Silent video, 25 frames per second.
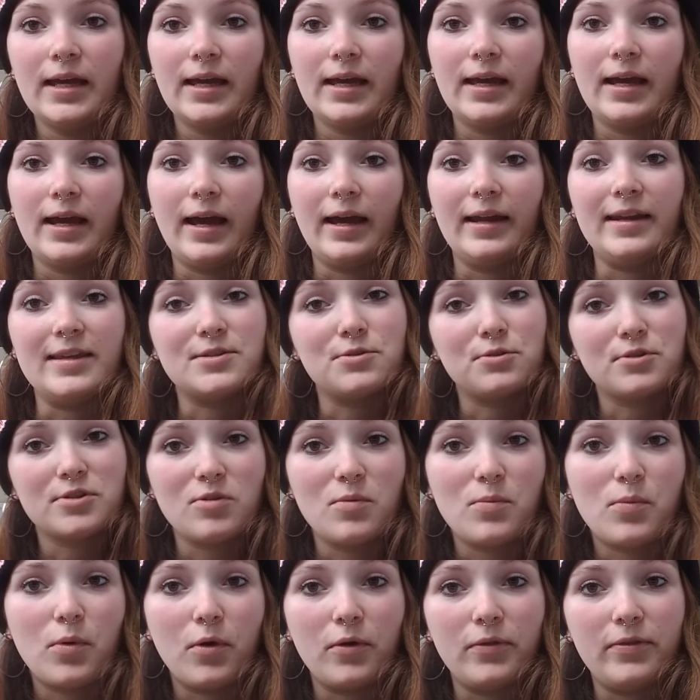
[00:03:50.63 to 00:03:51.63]
And it's
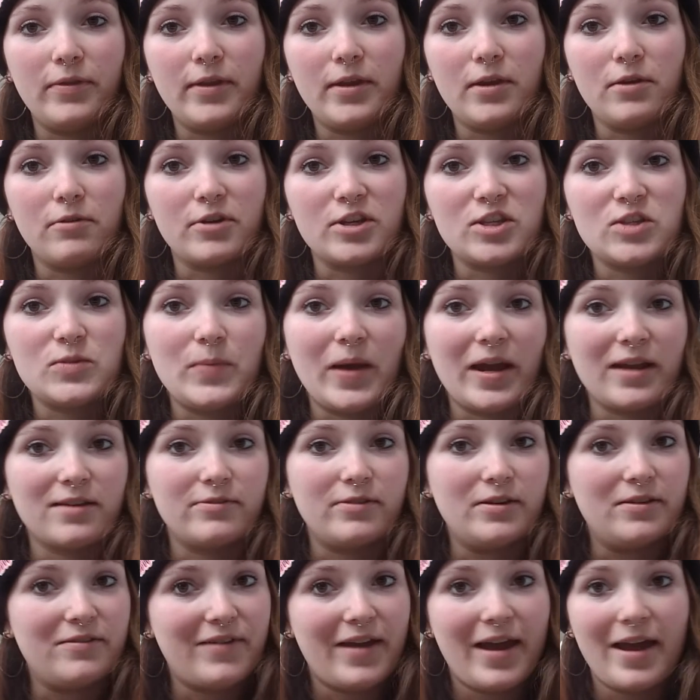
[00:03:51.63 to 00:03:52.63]
also important that you're
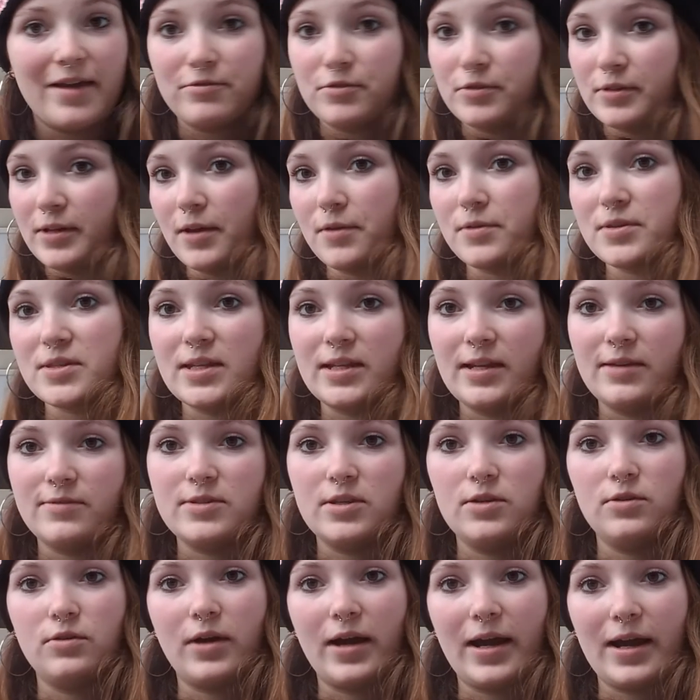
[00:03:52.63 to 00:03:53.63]
respectful of everyone else that
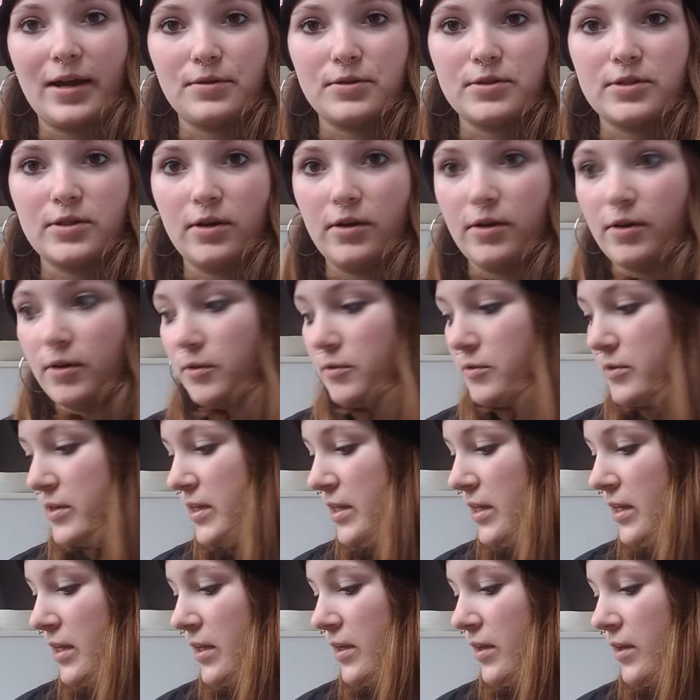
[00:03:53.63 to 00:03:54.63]
lives in your household.